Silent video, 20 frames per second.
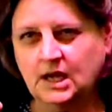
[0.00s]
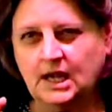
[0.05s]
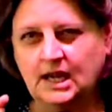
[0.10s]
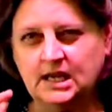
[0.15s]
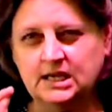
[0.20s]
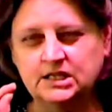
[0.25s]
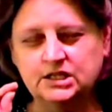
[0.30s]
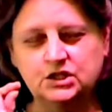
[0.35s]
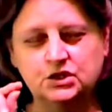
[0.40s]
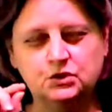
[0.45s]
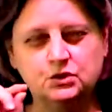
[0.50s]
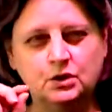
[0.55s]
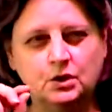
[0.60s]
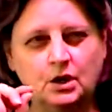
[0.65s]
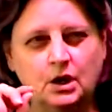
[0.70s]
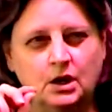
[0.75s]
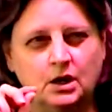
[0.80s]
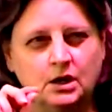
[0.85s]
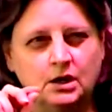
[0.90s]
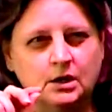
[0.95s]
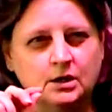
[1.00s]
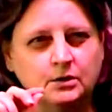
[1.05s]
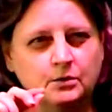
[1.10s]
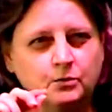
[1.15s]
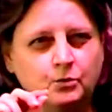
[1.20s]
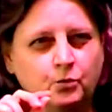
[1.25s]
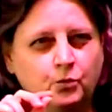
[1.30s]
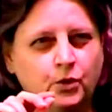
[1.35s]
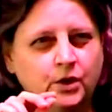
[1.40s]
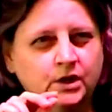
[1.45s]
It's
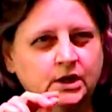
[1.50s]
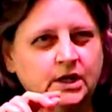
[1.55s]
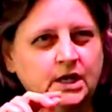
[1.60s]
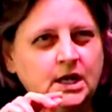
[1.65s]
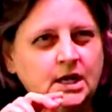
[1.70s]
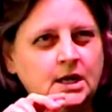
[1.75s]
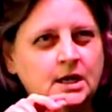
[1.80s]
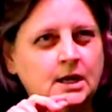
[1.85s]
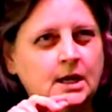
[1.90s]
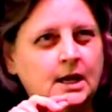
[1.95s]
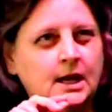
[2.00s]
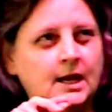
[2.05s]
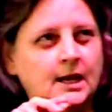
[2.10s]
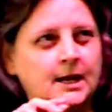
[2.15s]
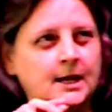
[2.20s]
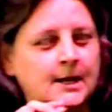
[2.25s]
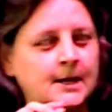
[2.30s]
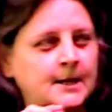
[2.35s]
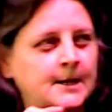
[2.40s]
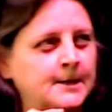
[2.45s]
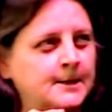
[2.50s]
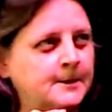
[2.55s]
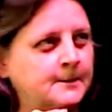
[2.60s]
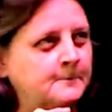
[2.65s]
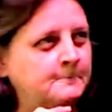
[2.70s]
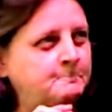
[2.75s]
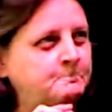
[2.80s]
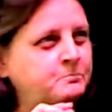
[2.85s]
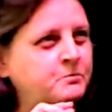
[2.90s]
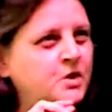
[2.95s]
really a
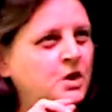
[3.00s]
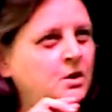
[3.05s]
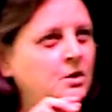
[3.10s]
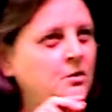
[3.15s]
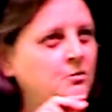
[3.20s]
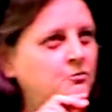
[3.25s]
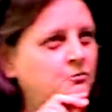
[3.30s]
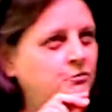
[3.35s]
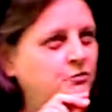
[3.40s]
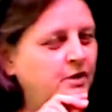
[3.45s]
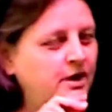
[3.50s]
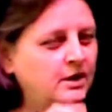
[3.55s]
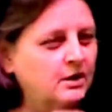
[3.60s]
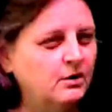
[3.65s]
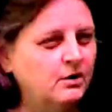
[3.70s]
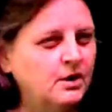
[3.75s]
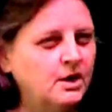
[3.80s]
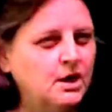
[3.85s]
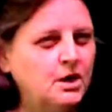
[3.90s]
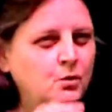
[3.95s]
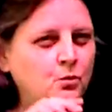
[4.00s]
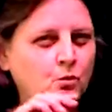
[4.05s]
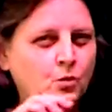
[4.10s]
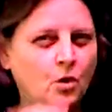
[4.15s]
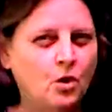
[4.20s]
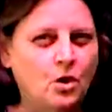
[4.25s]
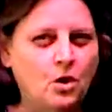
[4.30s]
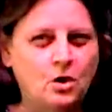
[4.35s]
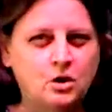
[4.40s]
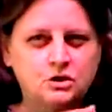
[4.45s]
very
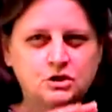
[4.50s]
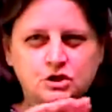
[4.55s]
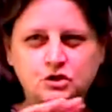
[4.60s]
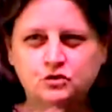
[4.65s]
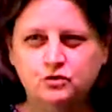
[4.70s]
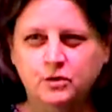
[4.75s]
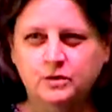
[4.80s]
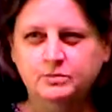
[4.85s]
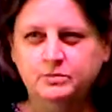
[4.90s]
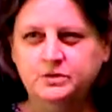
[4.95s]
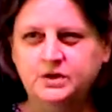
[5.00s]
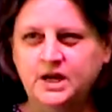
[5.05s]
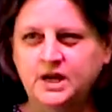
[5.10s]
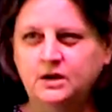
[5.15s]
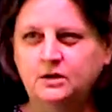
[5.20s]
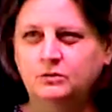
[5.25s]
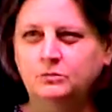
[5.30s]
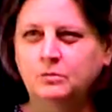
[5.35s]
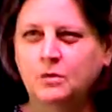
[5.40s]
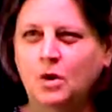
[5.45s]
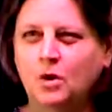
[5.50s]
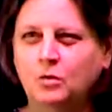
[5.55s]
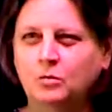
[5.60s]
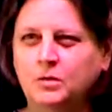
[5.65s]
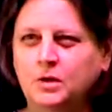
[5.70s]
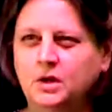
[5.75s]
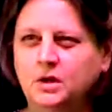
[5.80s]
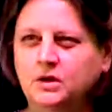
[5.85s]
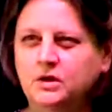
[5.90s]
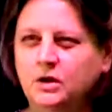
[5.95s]
raw, stripped-down
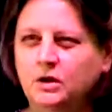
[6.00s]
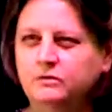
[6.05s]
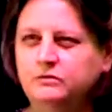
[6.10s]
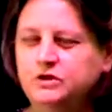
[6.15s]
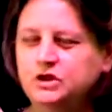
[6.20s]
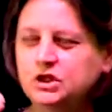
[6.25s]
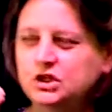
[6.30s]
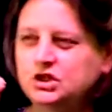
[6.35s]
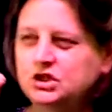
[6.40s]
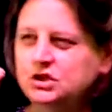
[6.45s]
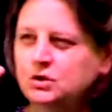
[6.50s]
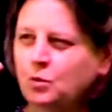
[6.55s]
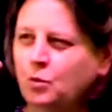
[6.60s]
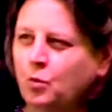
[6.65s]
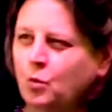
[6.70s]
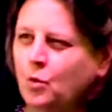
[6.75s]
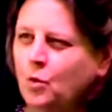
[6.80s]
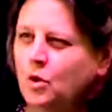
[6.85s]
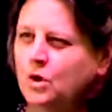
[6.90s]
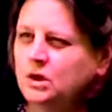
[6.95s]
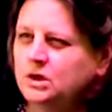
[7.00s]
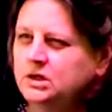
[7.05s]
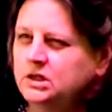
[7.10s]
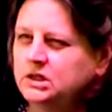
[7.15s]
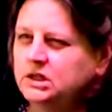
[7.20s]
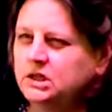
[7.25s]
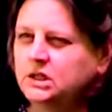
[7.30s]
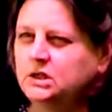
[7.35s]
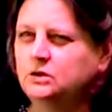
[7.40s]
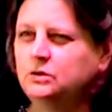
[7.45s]
moment of just
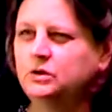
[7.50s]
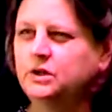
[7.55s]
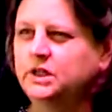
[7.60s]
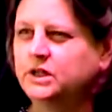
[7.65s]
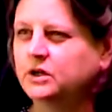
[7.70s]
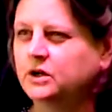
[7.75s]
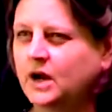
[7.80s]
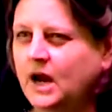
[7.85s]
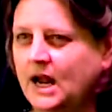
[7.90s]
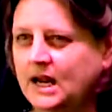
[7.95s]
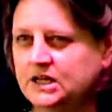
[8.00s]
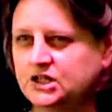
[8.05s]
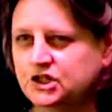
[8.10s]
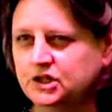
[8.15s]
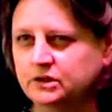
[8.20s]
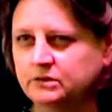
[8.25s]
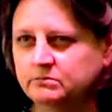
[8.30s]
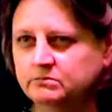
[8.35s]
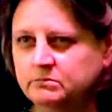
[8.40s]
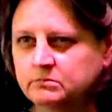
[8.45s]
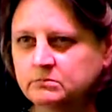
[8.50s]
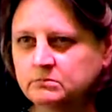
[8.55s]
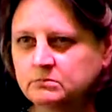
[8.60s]
one little interaction,